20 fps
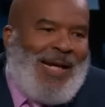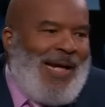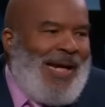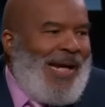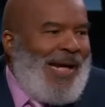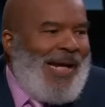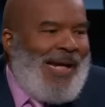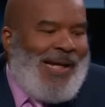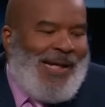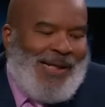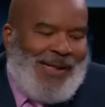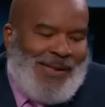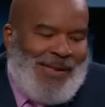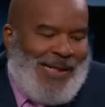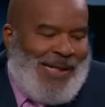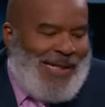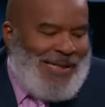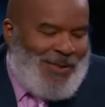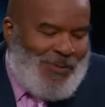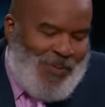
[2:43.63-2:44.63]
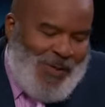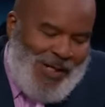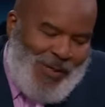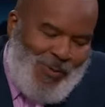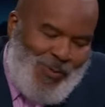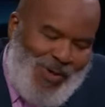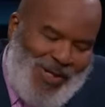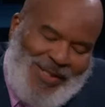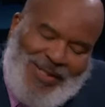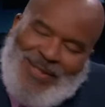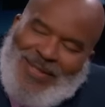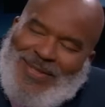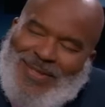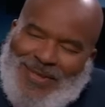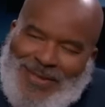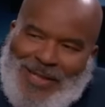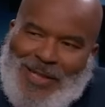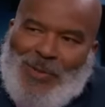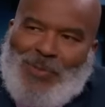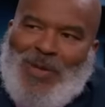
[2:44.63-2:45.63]
And it's been a wonder to
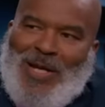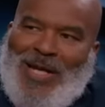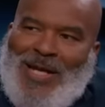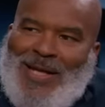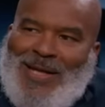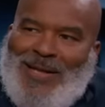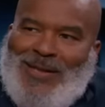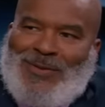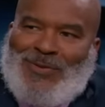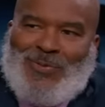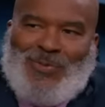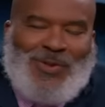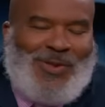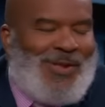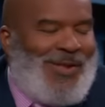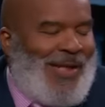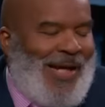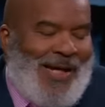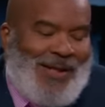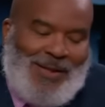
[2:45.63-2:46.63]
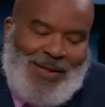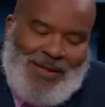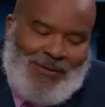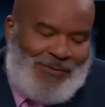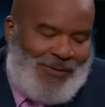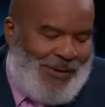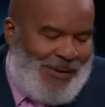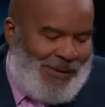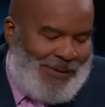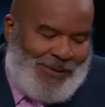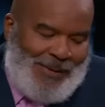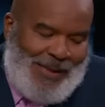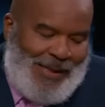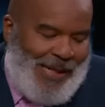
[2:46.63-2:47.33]
see, man. Thanks, it's really, I, I love it. That.